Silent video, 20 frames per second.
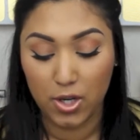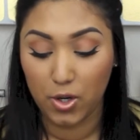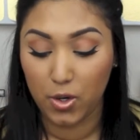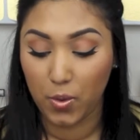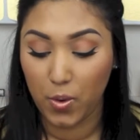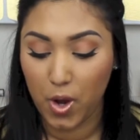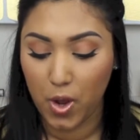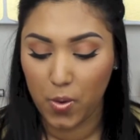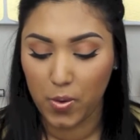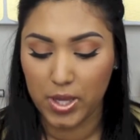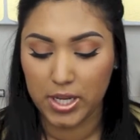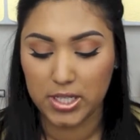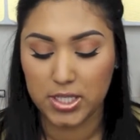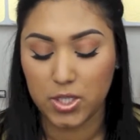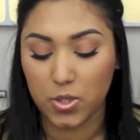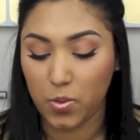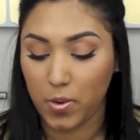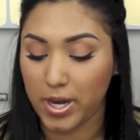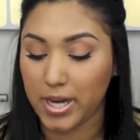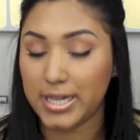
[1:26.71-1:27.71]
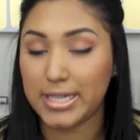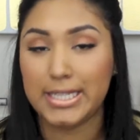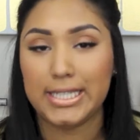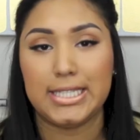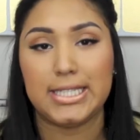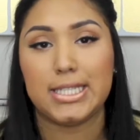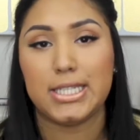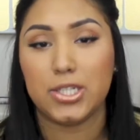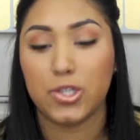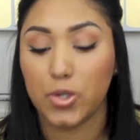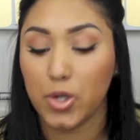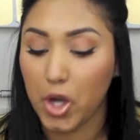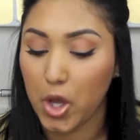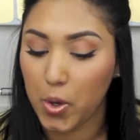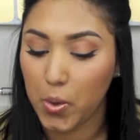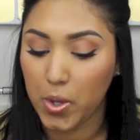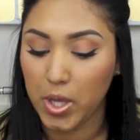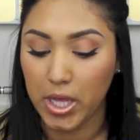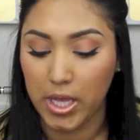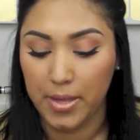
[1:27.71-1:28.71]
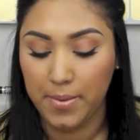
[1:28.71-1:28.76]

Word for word: growing to where it needs to grow.